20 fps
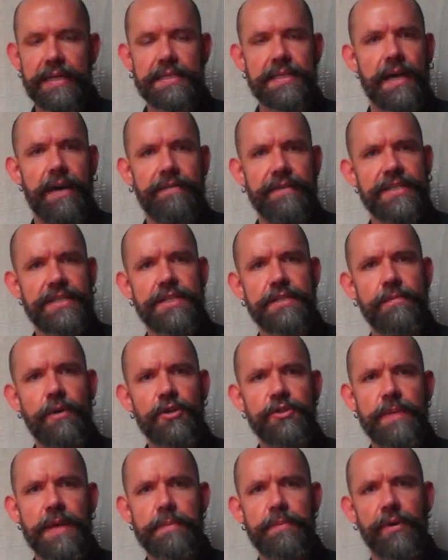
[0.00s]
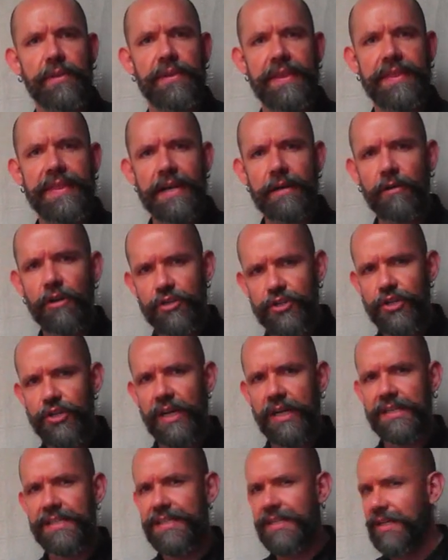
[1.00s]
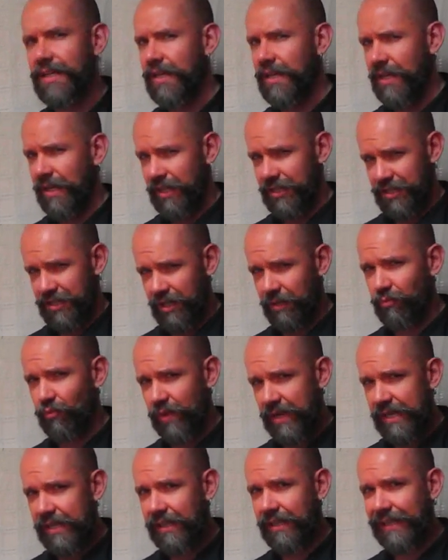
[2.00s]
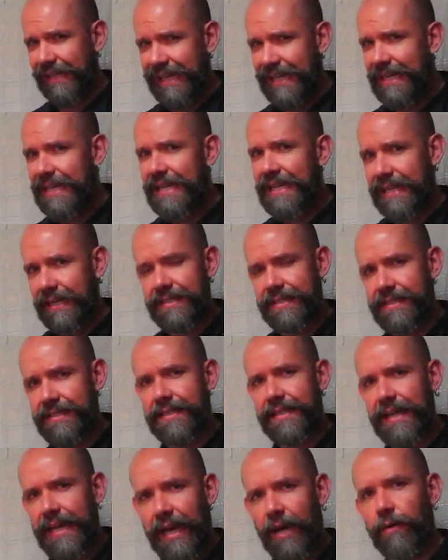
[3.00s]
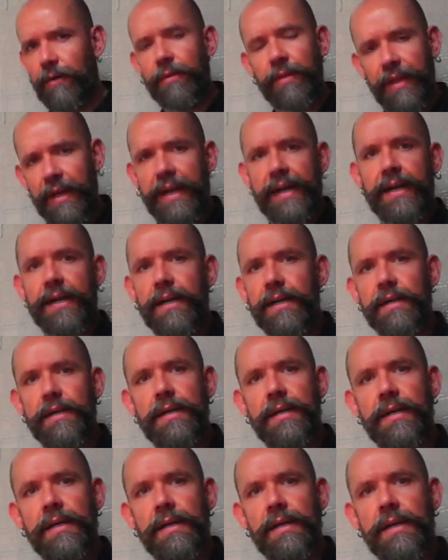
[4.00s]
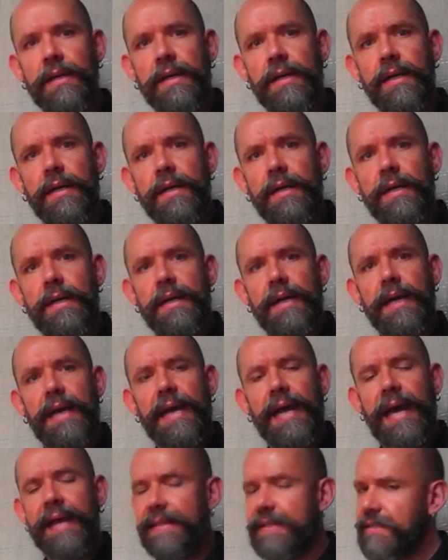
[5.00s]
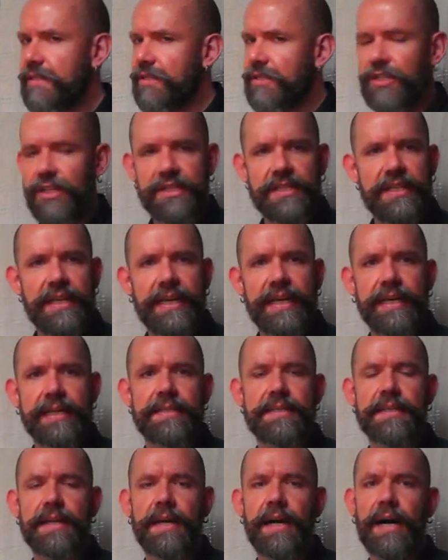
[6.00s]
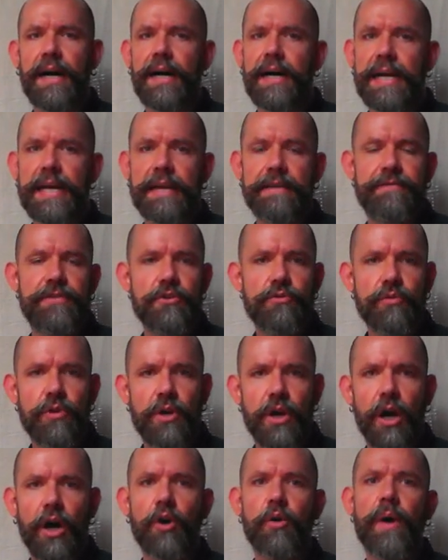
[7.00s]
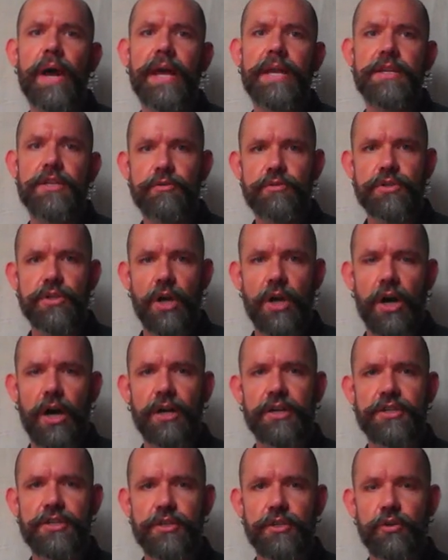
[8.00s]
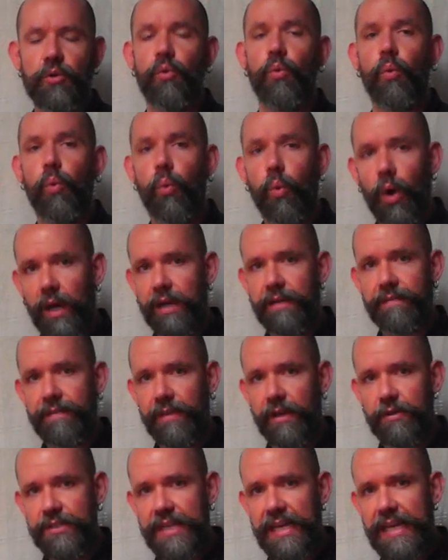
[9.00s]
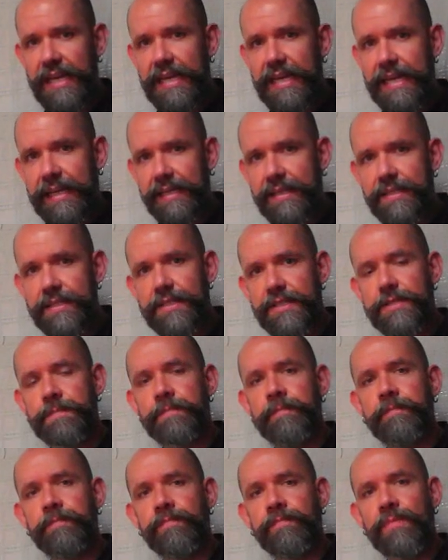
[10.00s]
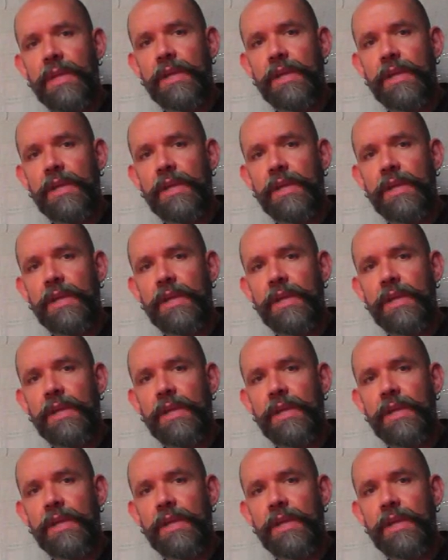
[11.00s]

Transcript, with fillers: it's obvious to most people that there are just some real idiots out there and this is just it. Uh, if you go and you talk to one of those idiots,